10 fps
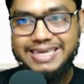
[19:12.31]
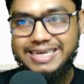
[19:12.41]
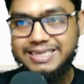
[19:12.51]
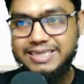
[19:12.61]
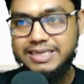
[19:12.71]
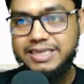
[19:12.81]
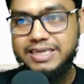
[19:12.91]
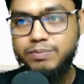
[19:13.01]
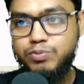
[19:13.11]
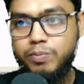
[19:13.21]
this,
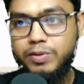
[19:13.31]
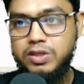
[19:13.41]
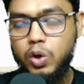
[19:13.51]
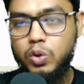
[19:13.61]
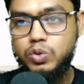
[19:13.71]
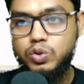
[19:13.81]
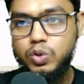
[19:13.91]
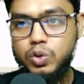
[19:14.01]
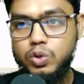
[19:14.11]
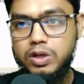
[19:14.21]
he can properly
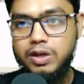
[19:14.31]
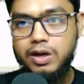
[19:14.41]
also